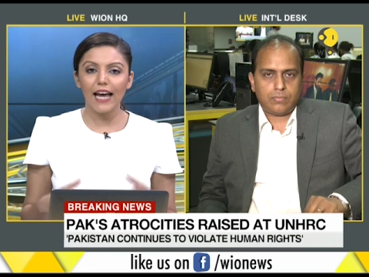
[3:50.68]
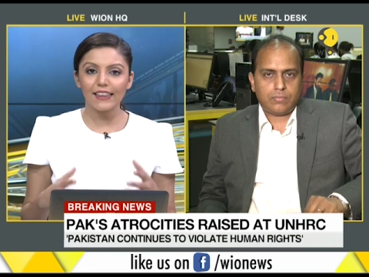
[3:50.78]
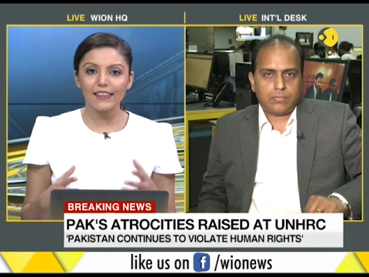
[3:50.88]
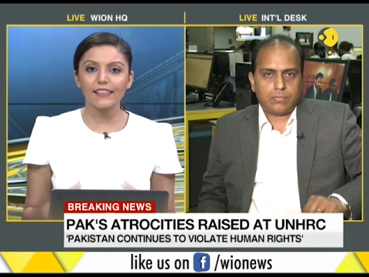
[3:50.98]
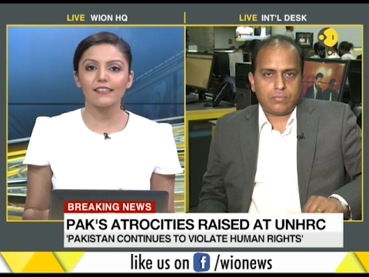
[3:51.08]

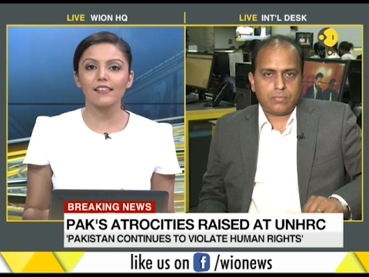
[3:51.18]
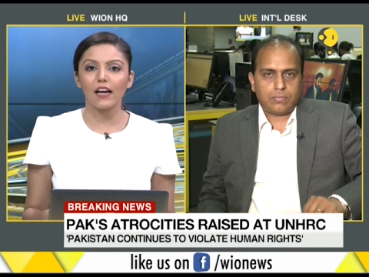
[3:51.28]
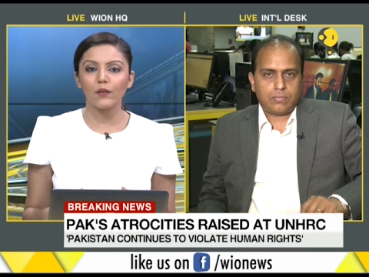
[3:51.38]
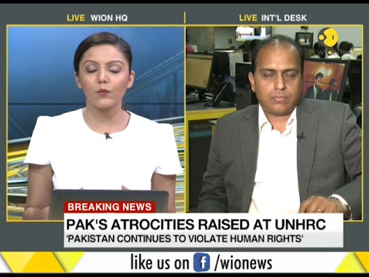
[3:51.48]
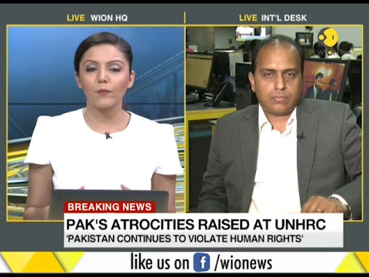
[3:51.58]
Speaker 1: at this
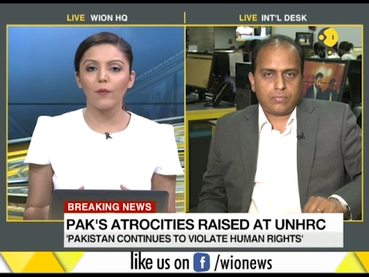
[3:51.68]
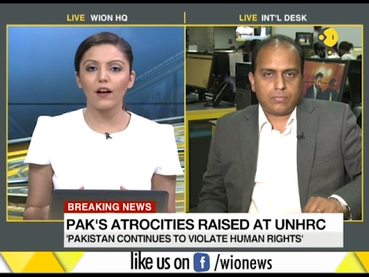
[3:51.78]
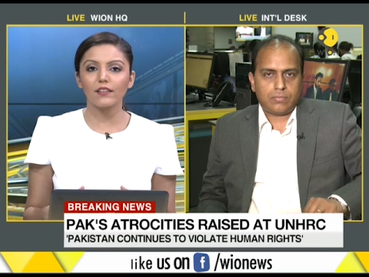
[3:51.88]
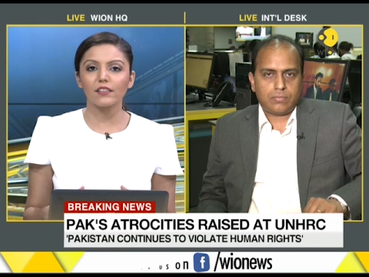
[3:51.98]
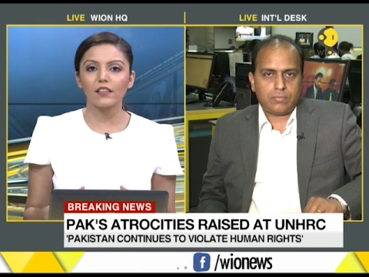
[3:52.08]
time, when
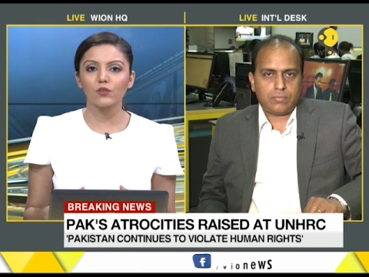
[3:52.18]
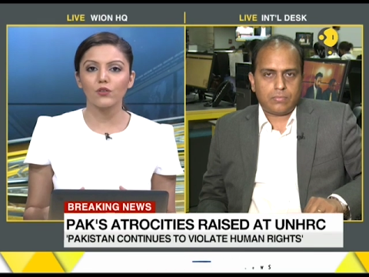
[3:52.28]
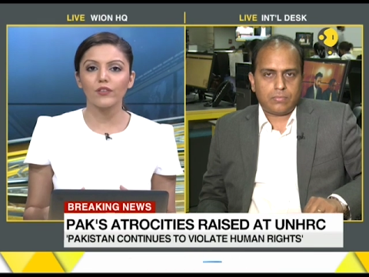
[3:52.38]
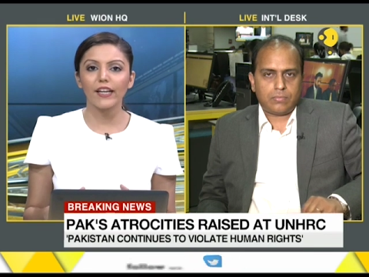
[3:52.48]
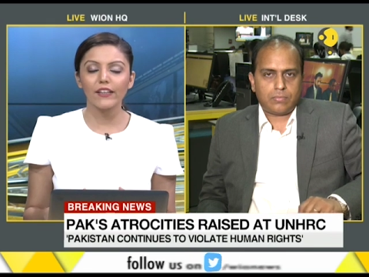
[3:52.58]
Pakistan's
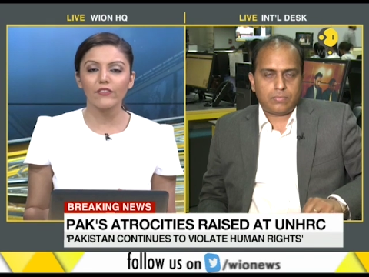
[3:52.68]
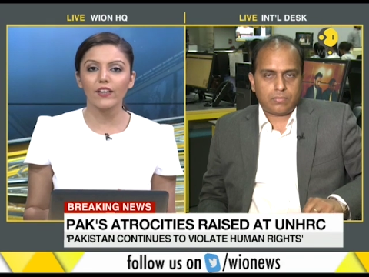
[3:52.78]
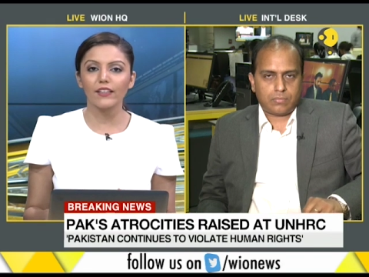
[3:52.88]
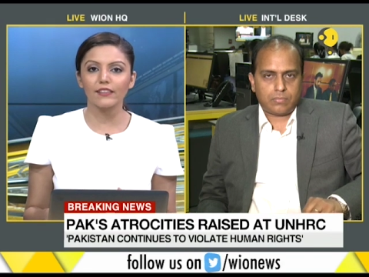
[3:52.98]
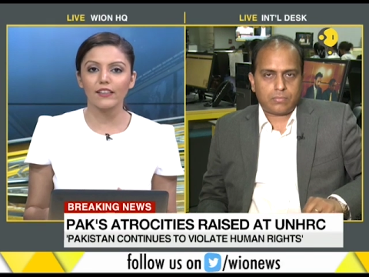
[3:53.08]
already
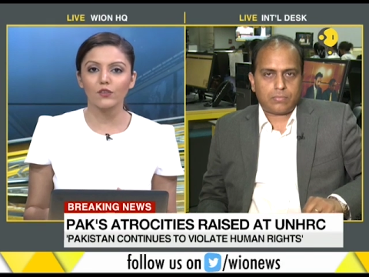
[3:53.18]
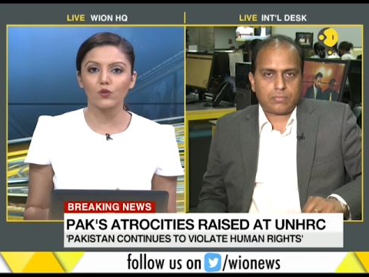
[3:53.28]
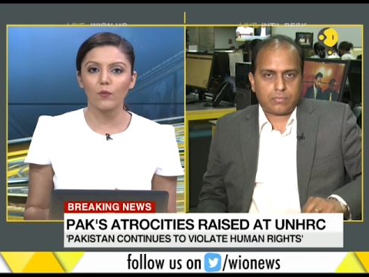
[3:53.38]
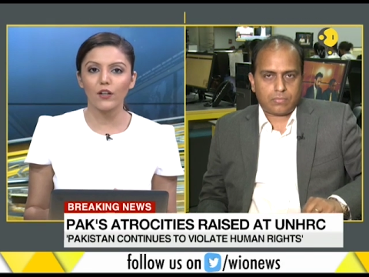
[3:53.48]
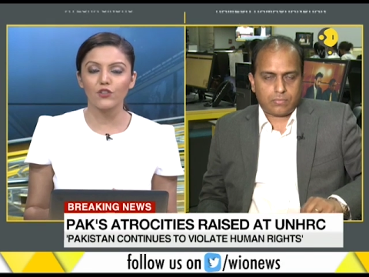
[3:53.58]
facing
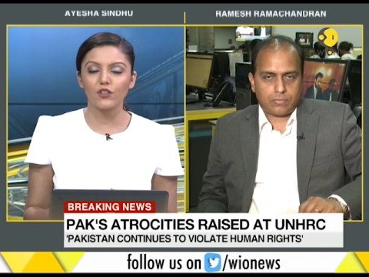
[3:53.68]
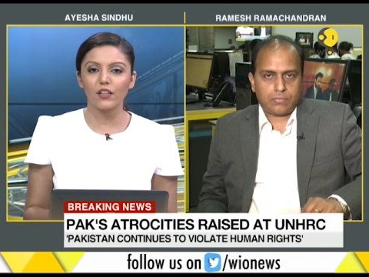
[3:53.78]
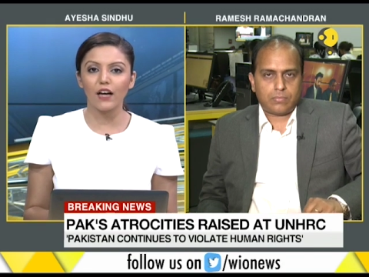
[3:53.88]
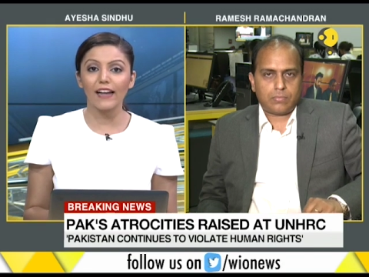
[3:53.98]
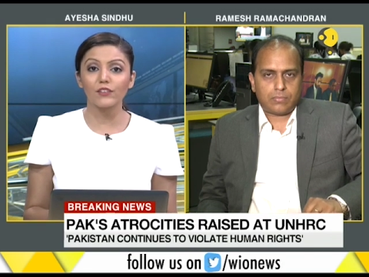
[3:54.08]
so much
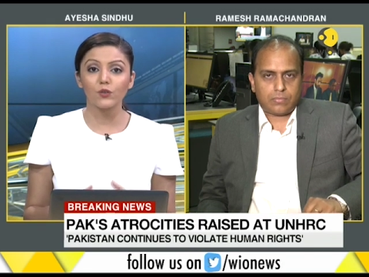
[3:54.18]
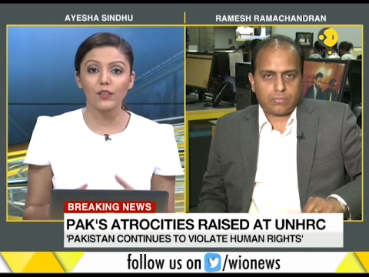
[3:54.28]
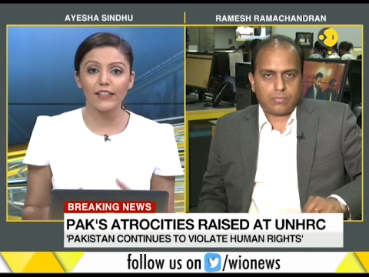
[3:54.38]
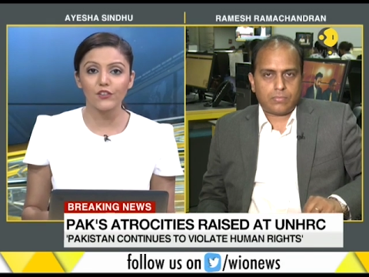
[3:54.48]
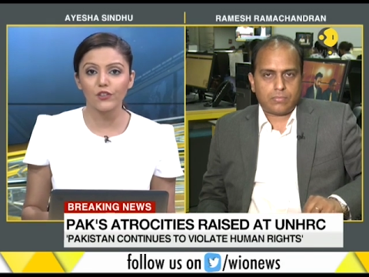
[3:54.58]

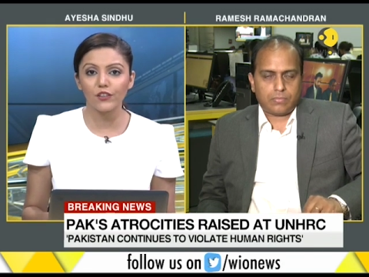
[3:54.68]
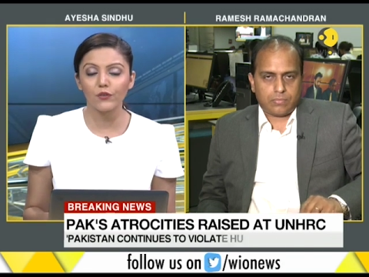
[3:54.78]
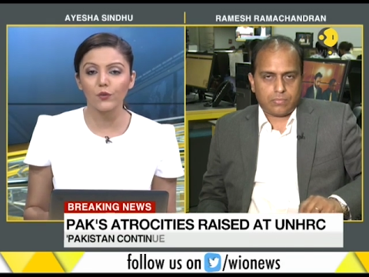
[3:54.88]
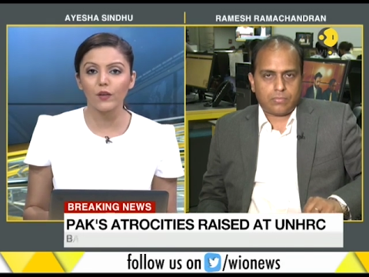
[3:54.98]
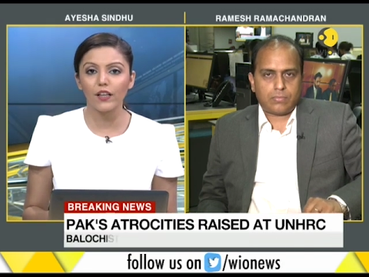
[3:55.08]
isolation,
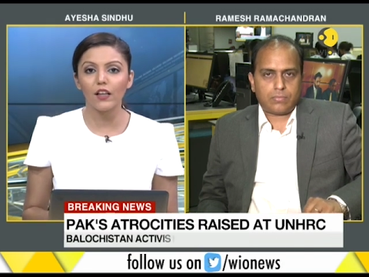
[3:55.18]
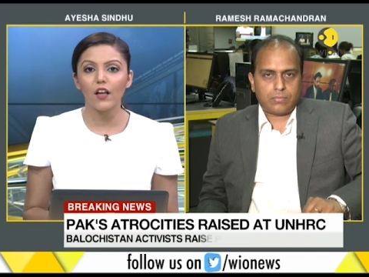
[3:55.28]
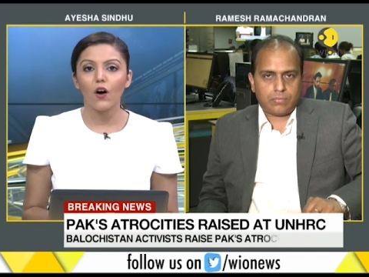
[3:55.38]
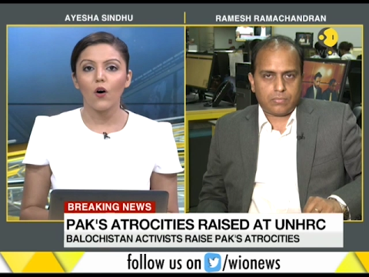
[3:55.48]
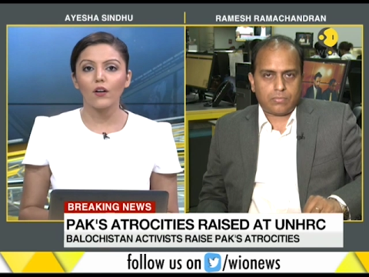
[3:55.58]
if you will,
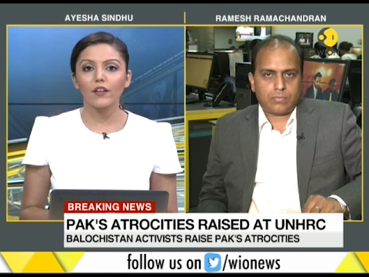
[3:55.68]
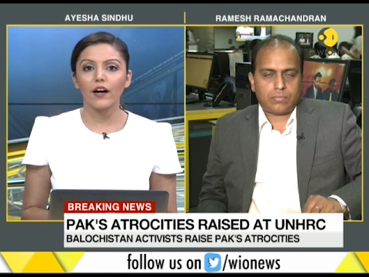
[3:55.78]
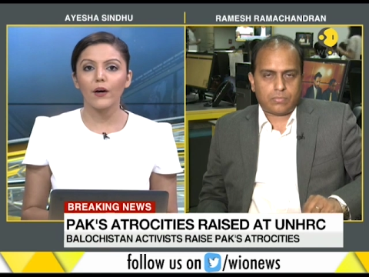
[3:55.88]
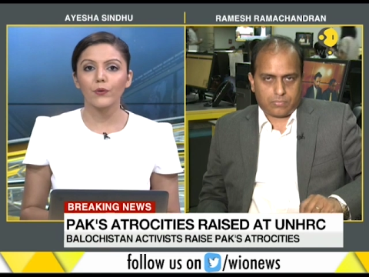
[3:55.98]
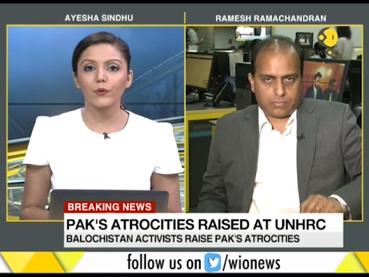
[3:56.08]
on
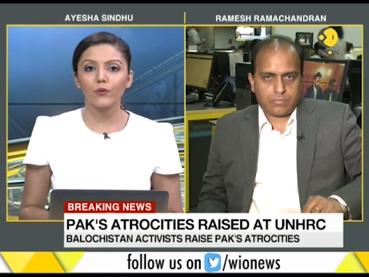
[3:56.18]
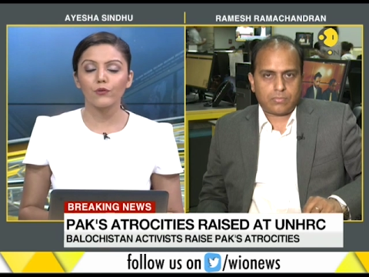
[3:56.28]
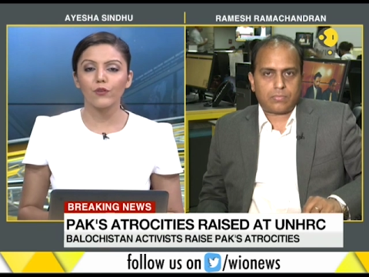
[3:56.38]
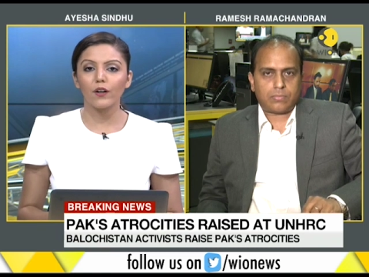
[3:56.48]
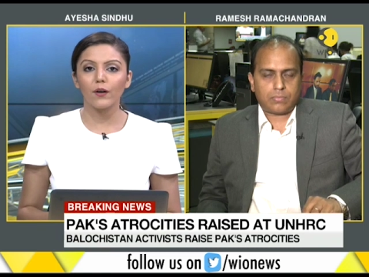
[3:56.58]
account
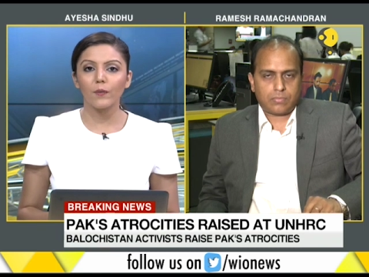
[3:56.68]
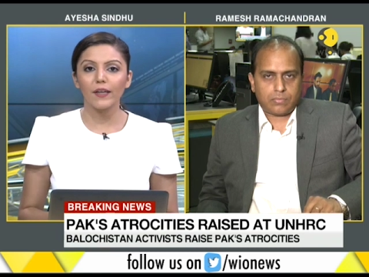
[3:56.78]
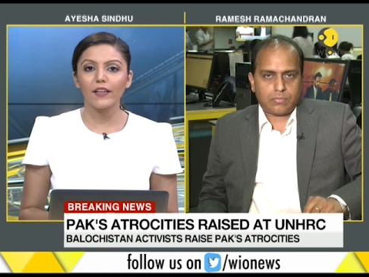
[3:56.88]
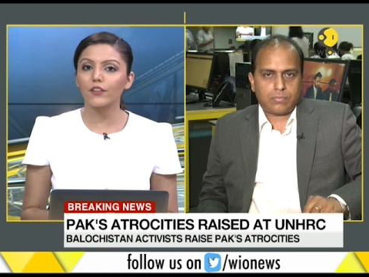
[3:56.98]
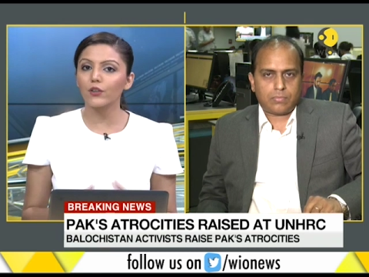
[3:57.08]
of
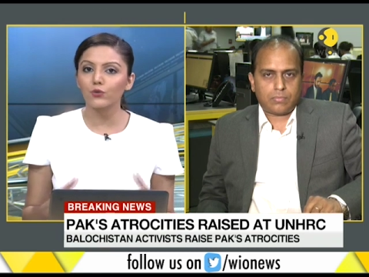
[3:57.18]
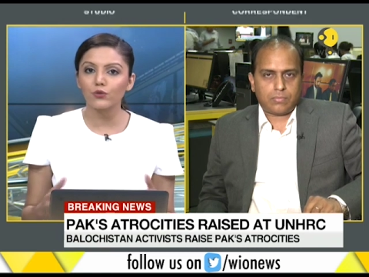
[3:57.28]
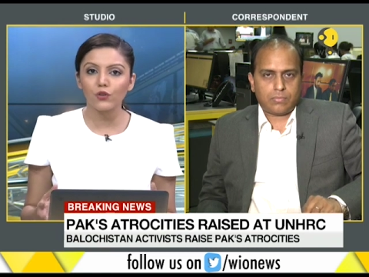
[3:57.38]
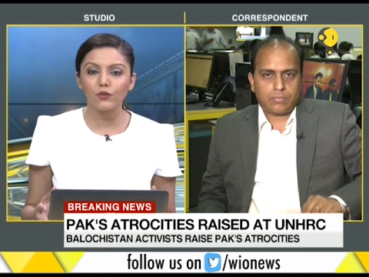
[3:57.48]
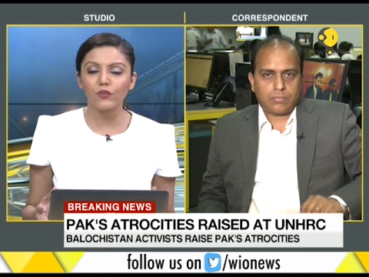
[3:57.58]
being
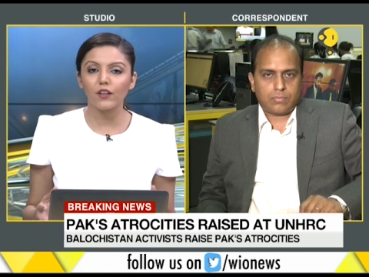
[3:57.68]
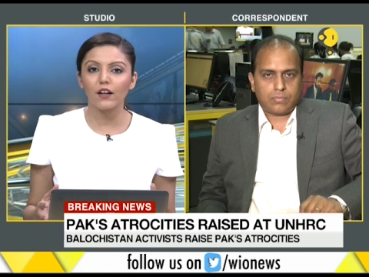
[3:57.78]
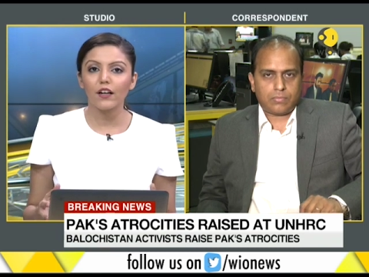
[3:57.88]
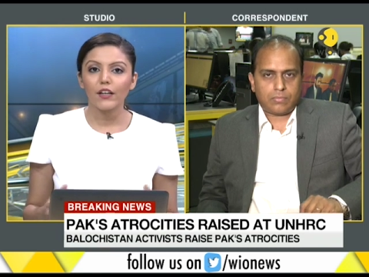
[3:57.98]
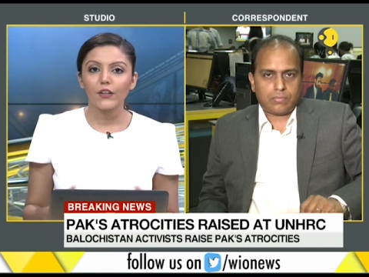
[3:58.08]
accused of
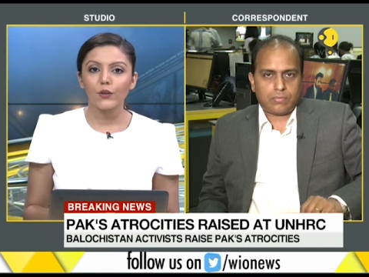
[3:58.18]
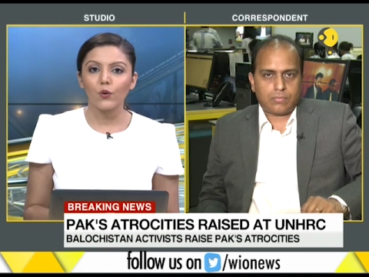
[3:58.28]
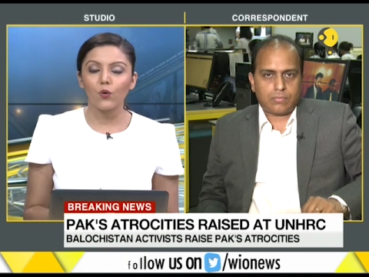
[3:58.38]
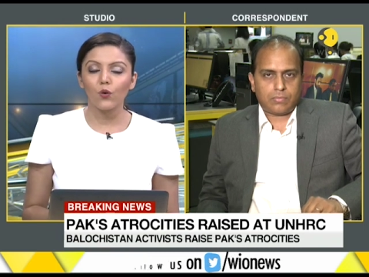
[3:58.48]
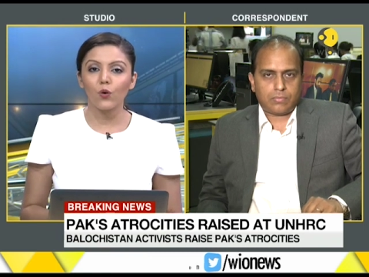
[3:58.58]

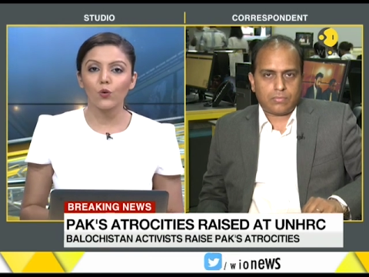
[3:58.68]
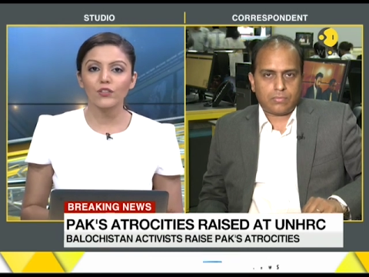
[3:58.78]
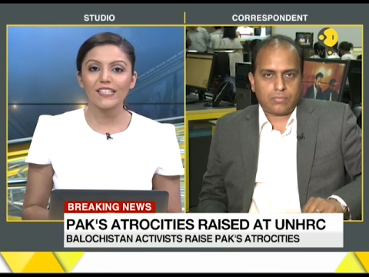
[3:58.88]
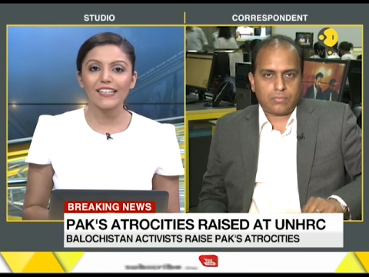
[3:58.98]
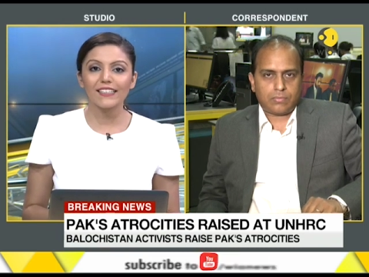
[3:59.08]

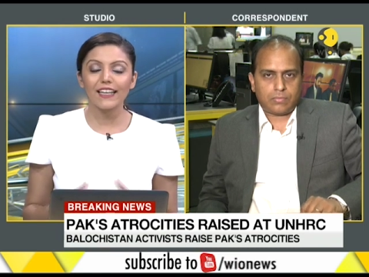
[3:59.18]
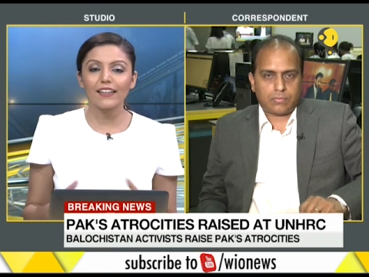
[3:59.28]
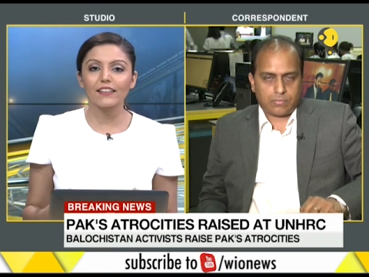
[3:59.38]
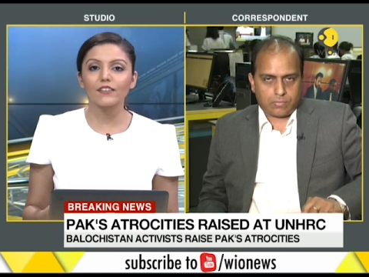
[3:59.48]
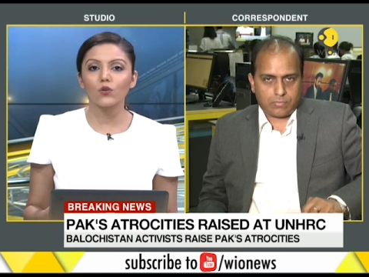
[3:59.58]
hosting
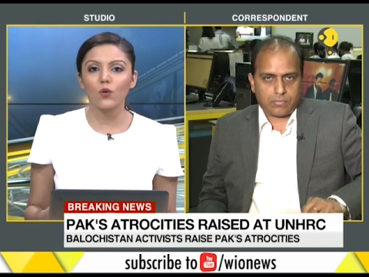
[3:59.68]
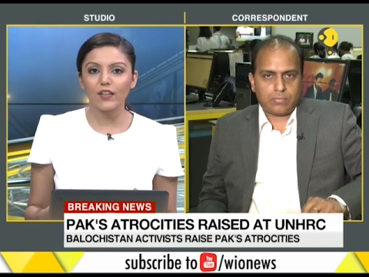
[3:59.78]
terrorist